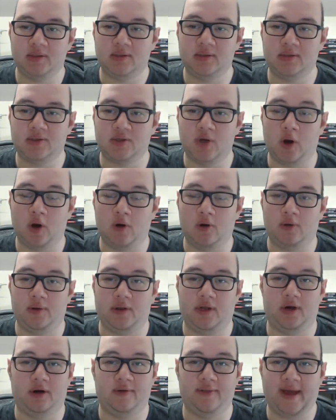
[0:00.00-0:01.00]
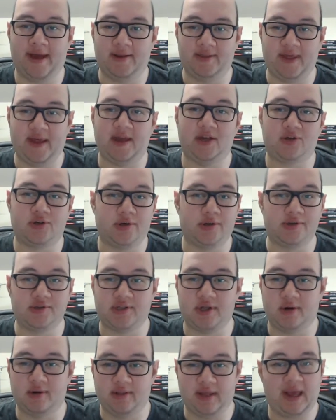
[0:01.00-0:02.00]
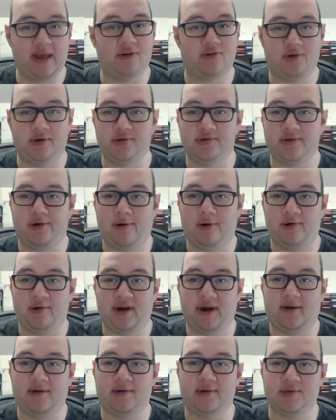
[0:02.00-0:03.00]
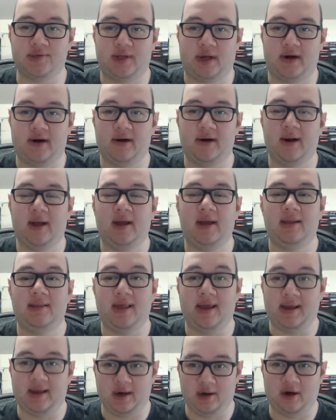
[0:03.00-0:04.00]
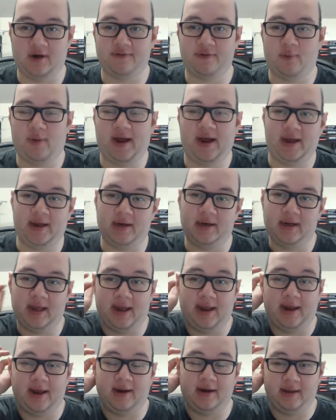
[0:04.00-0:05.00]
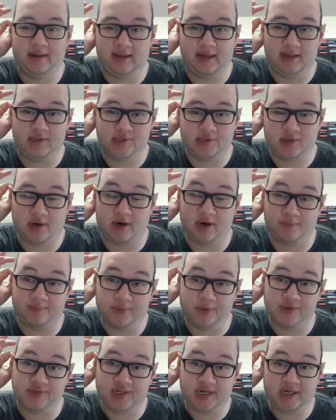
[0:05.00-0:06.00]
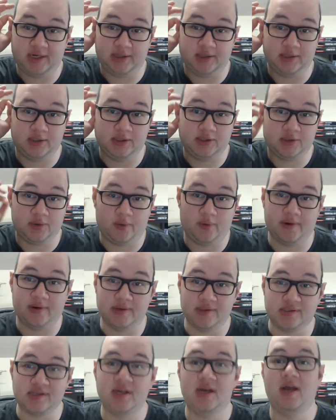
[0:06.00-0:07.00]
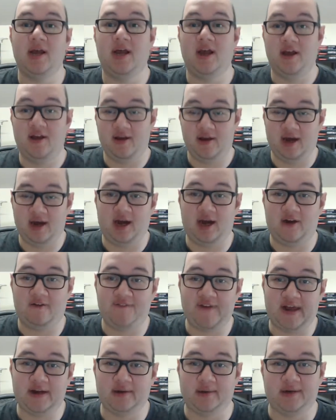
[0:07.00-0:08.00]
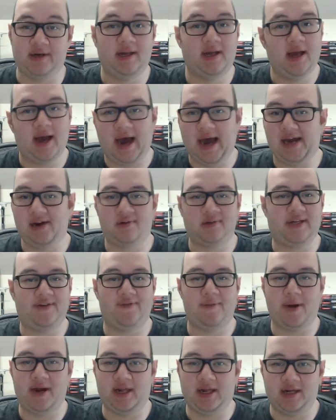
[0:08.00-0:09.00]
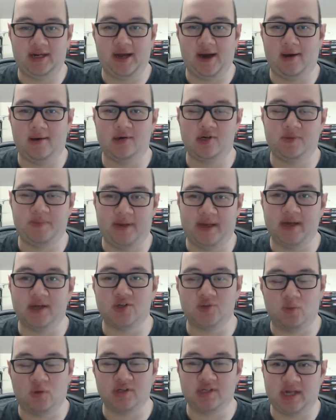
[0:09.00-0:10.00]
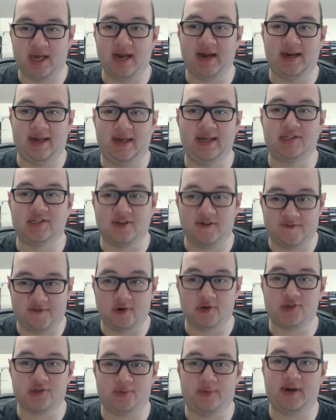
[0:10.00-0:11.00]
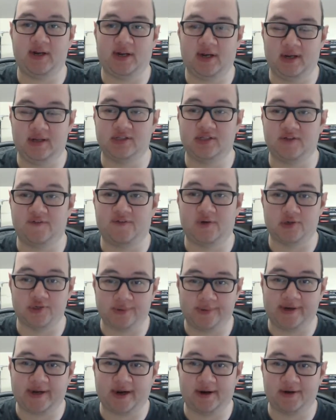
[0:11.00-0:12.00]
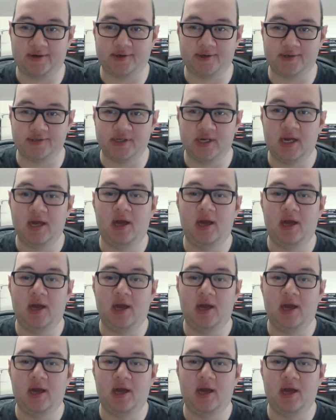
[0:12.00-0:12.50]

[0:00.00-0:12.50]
So that they introduce their own characters there. They get off the wagon and they start proceeding towards Phandalin. I don't give them any encounters because, once again, it's the first three characters